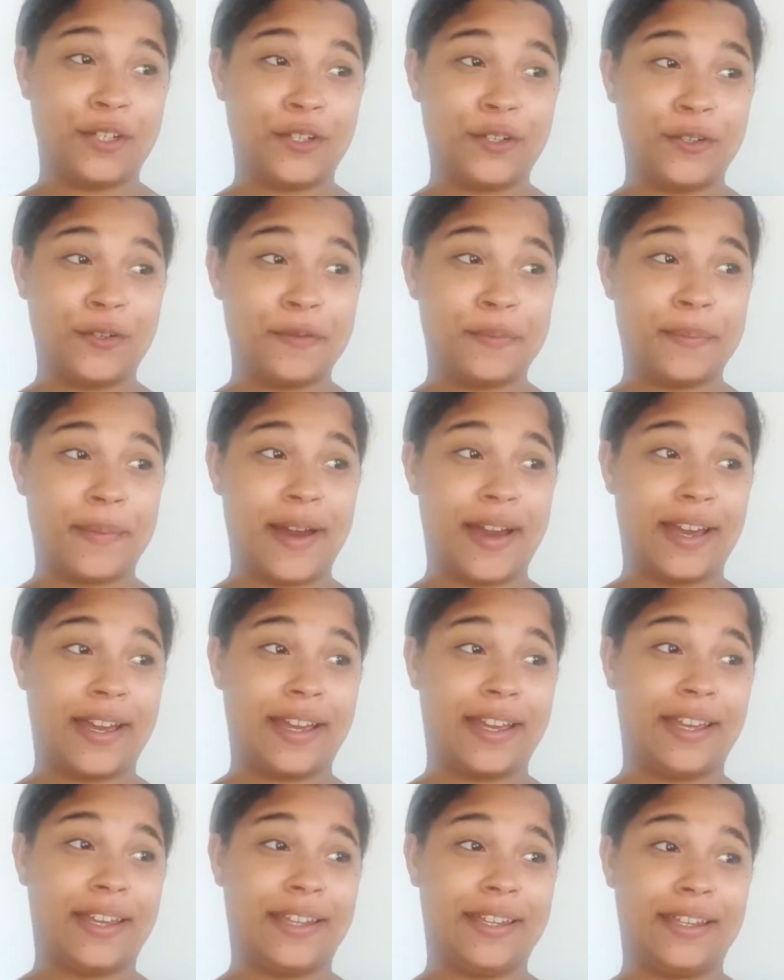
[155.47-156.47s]
Do
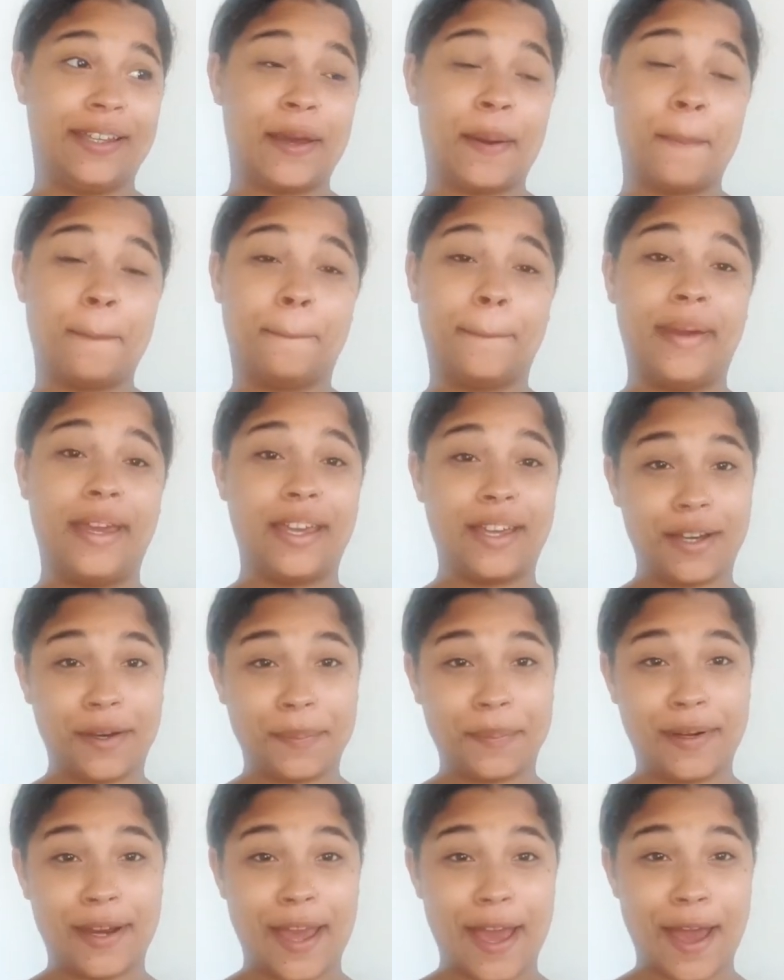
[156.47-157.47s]
my
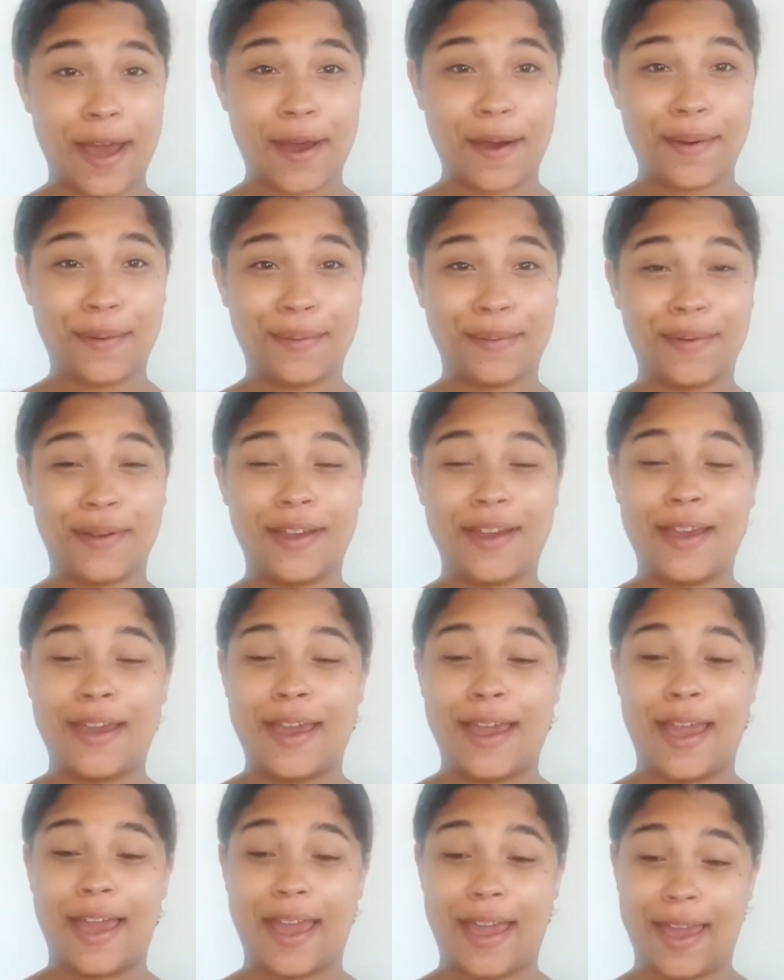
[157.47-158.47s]
makeup now
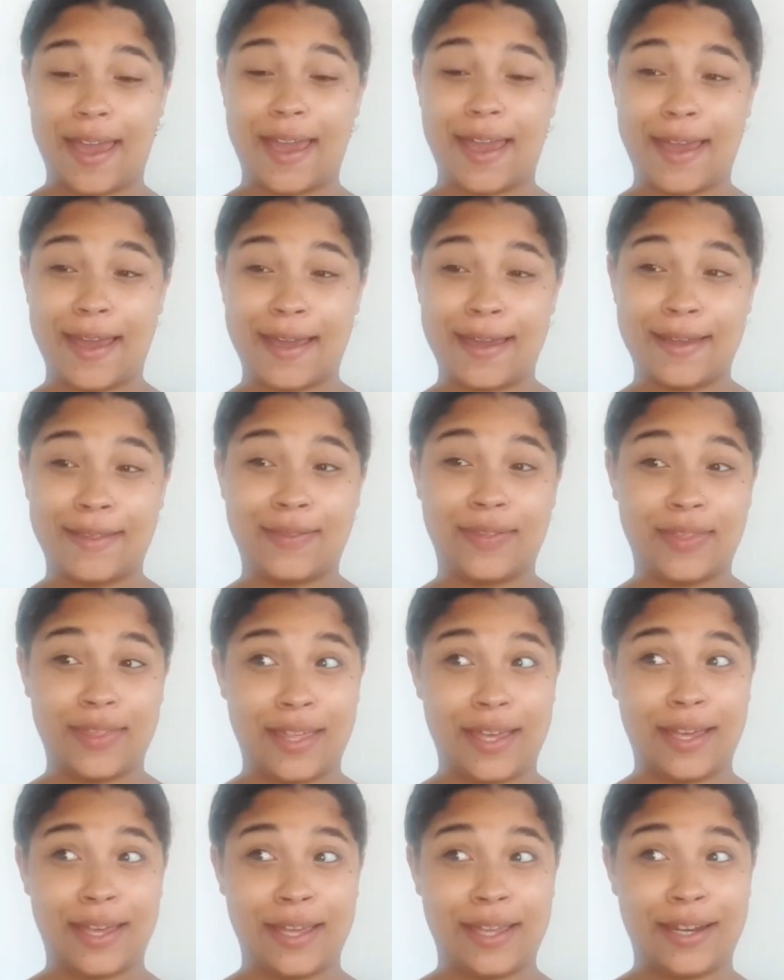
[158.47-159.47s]
and
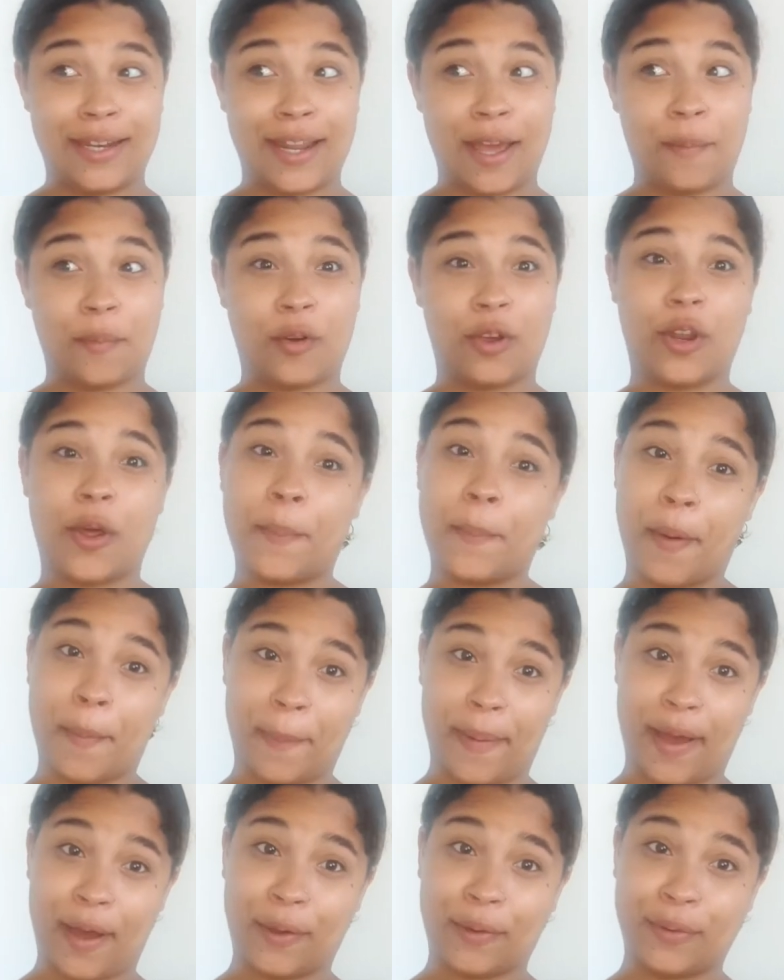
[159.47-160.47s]
then I'm gonna pop
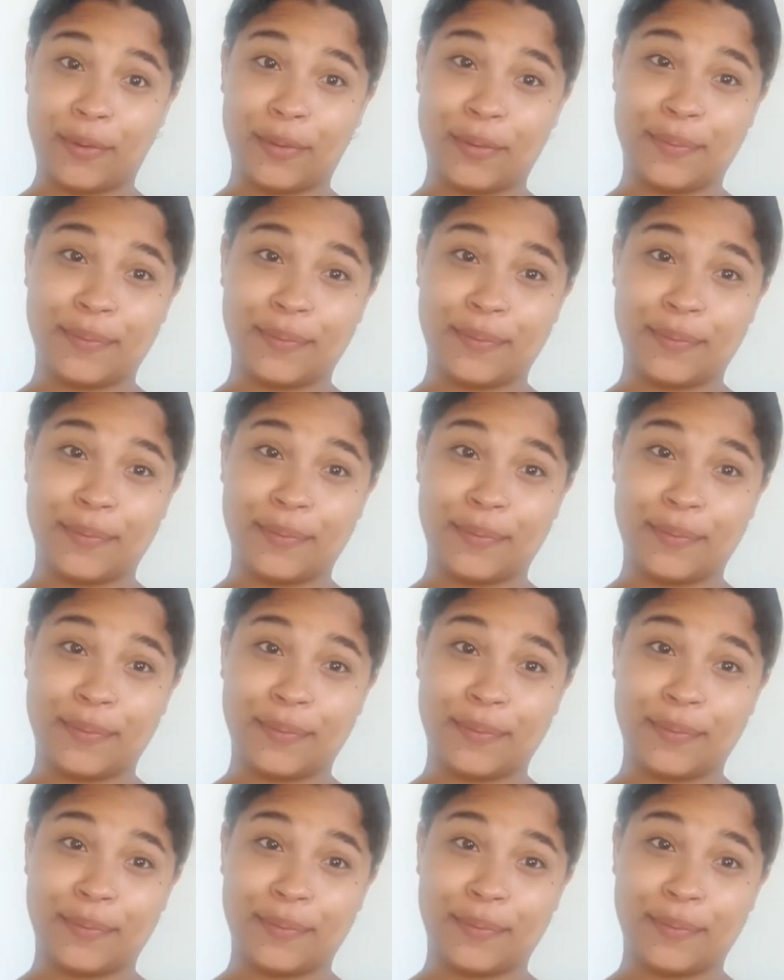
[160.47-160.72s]
out.